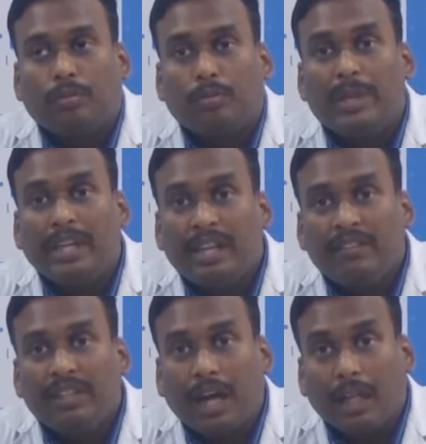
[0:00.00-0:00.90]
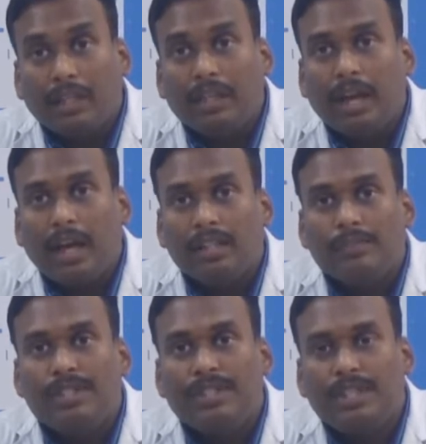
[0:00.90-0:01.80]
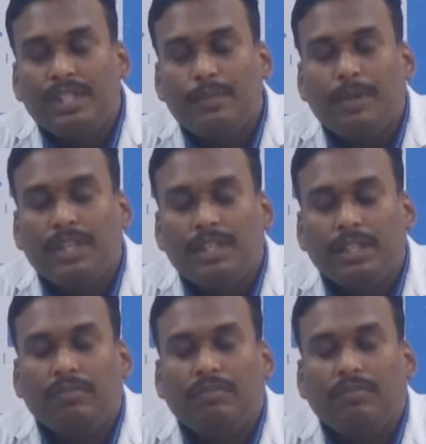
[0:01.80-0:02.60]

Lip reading: mingling with other Alzheimer's disease patients